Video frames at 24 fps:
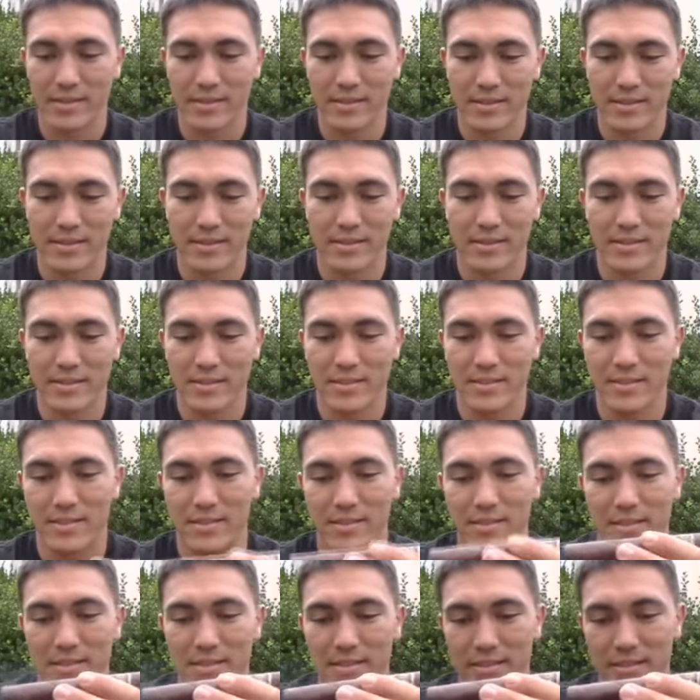
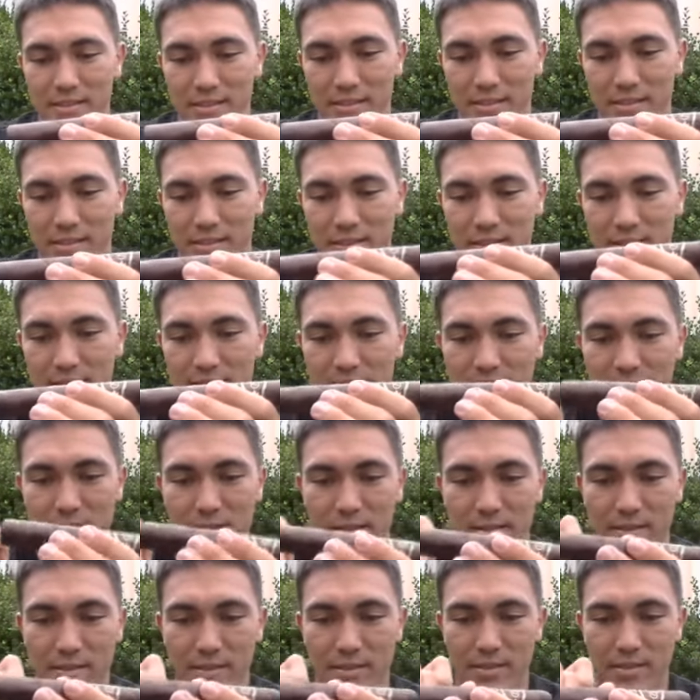
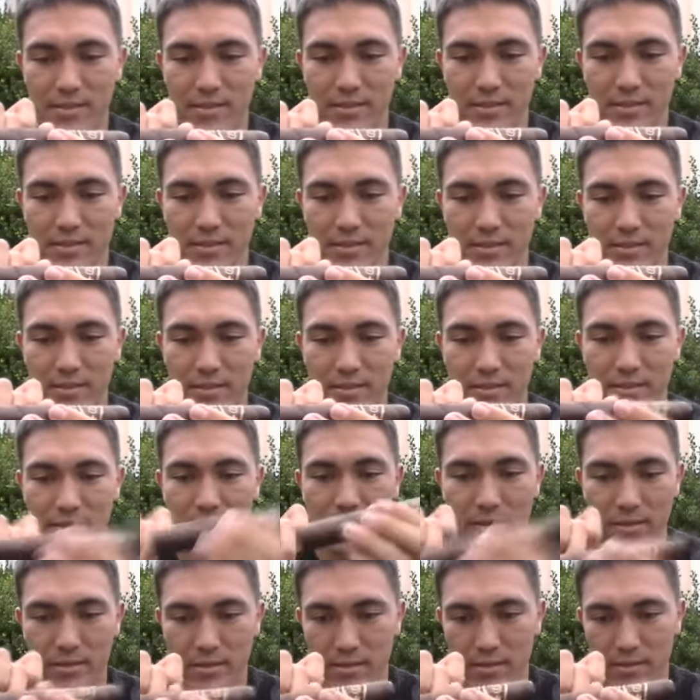
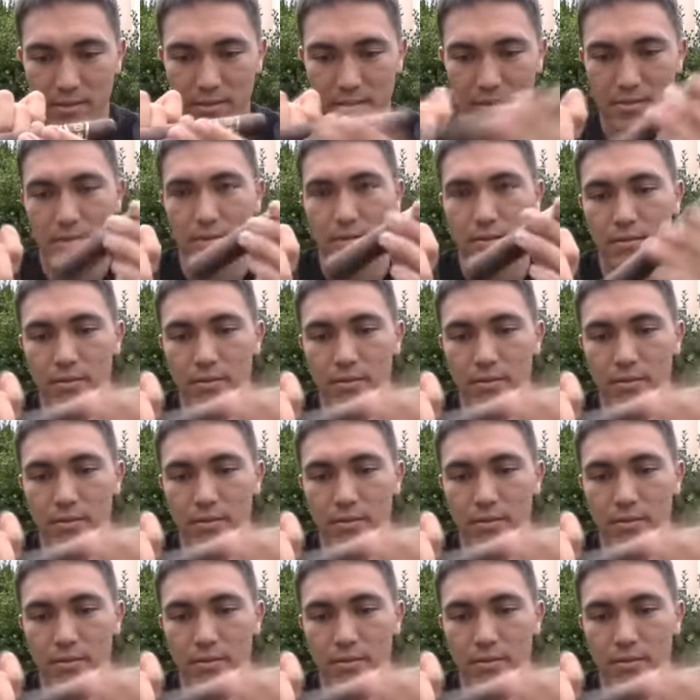Nobody speaks.